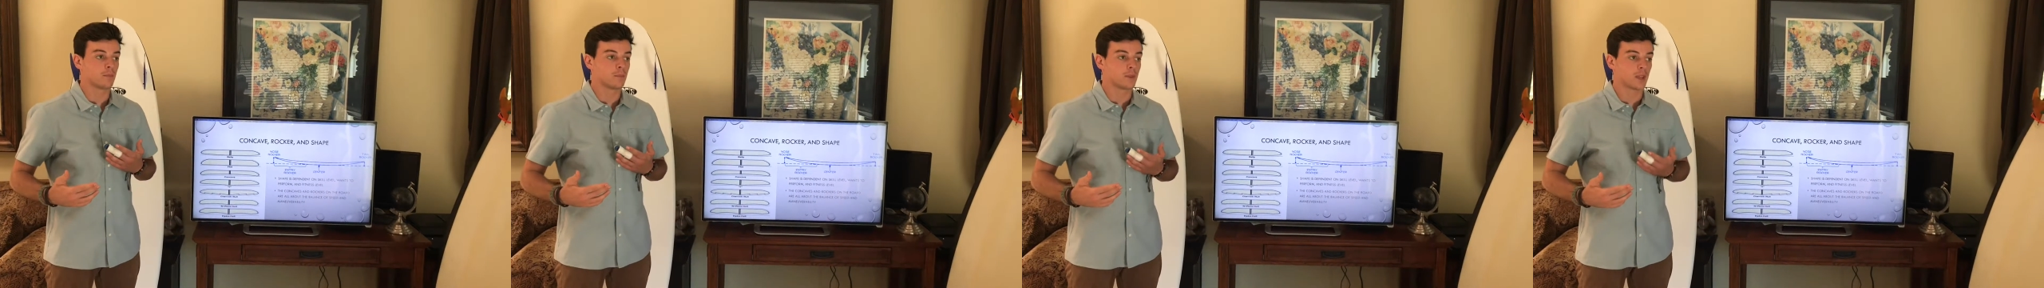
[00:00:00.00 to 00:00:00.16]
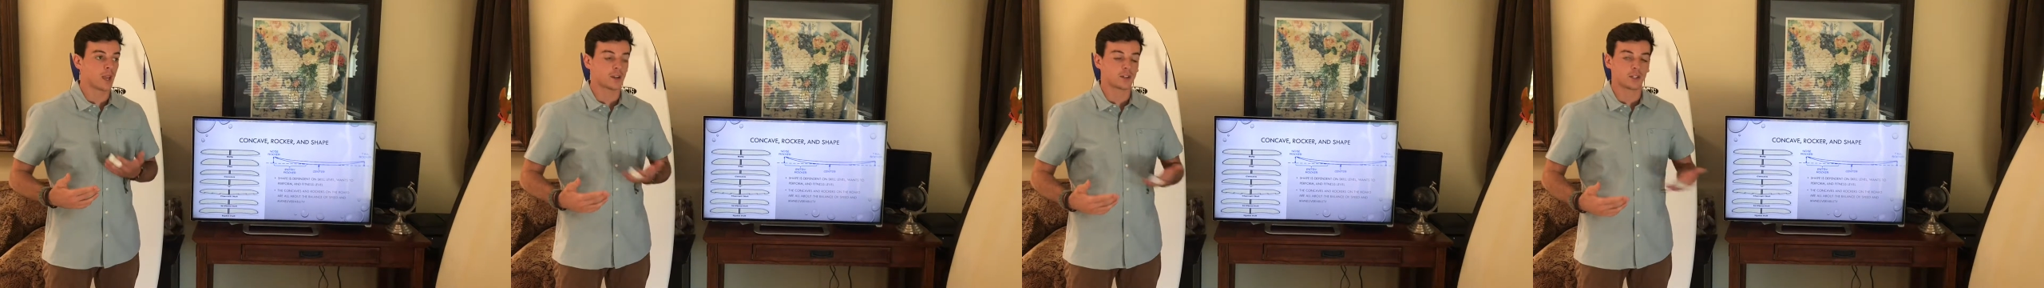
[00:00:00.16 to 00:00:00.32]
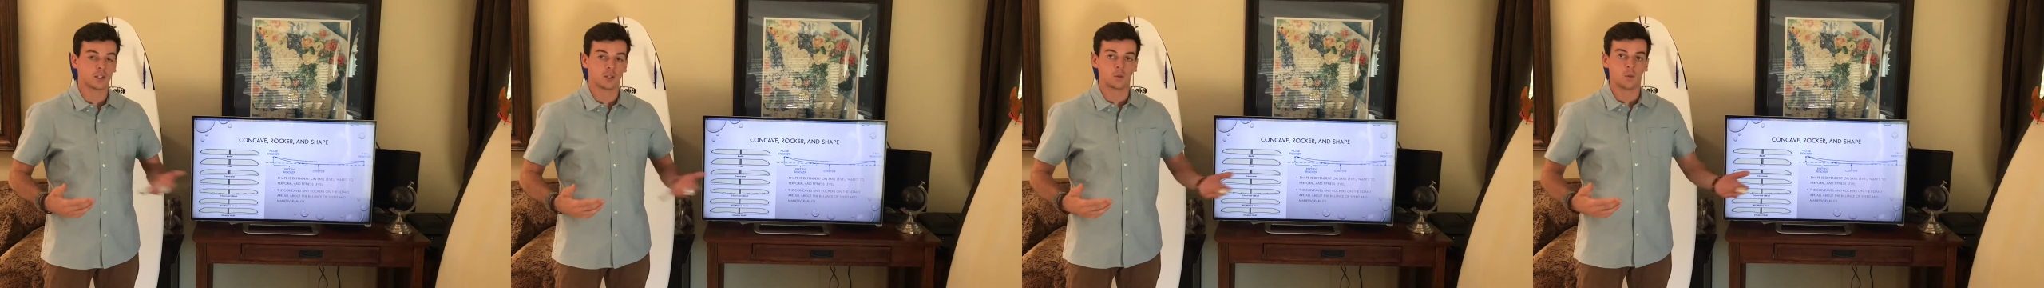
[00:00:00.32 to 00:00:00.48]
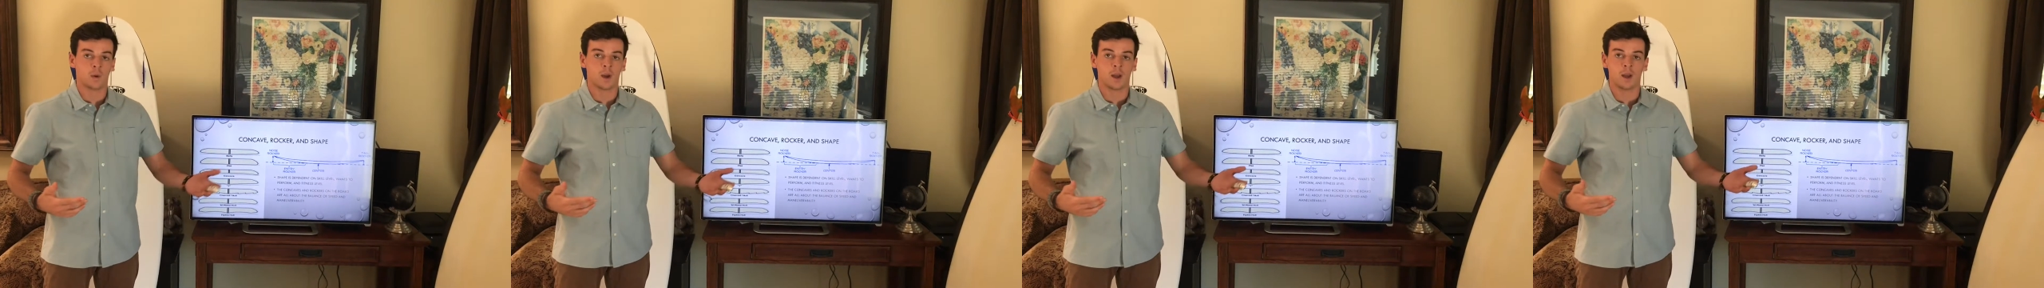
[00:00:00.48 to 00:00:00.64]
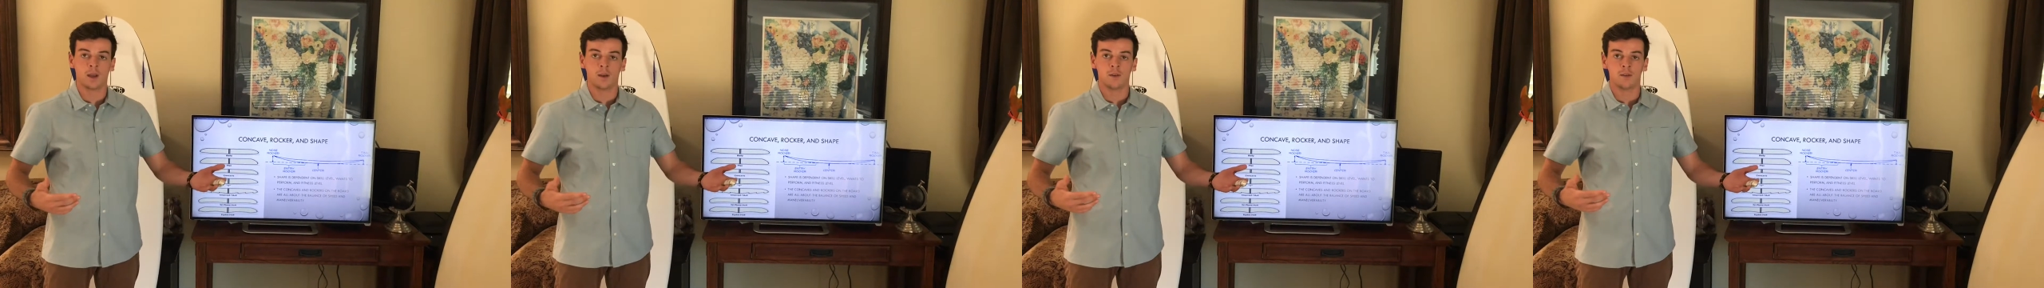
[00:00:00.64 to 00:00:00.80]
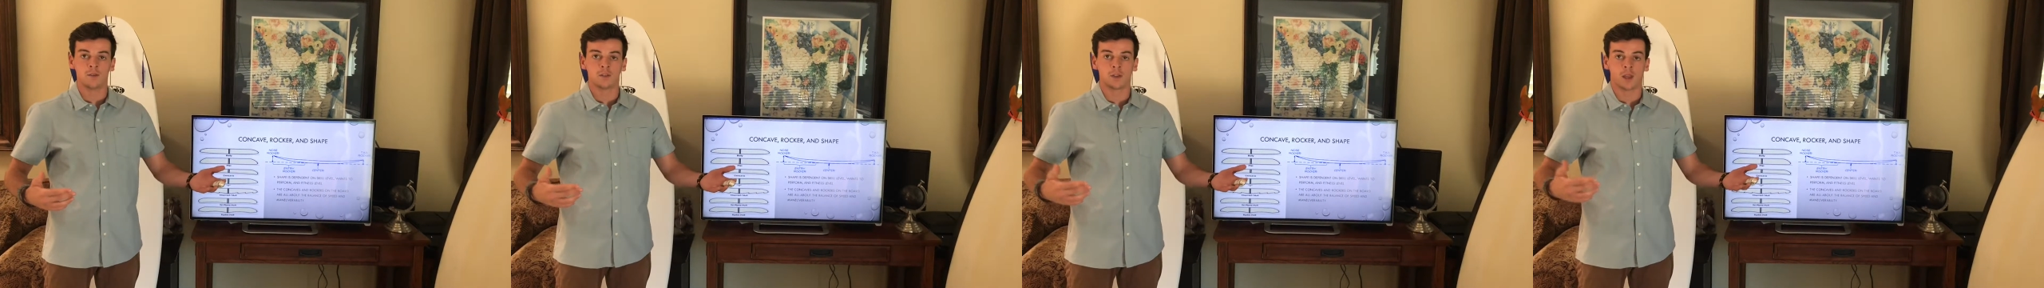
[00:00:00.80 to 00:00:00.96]
catching
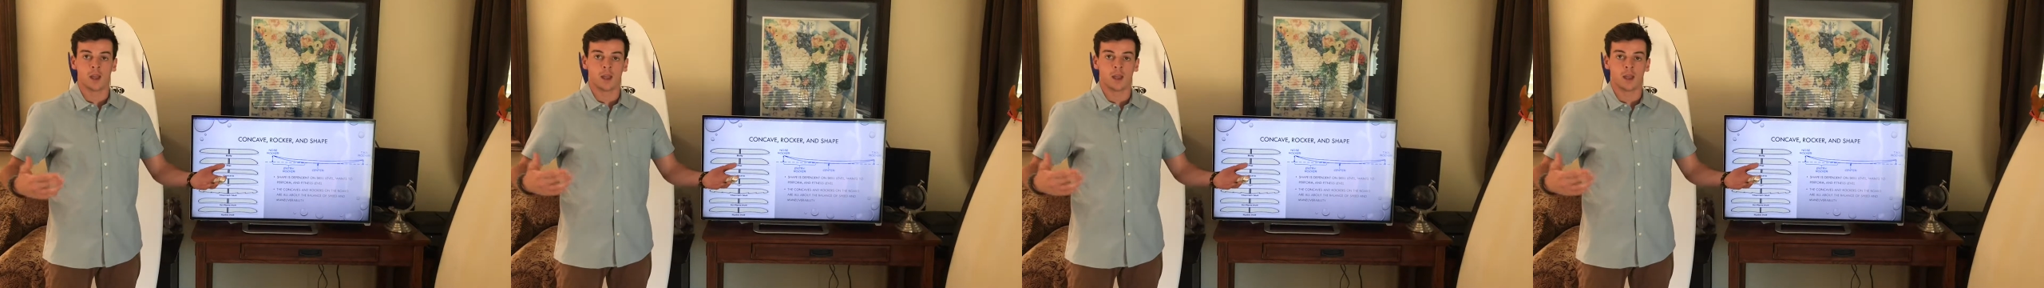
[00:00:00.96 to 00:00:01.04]
waves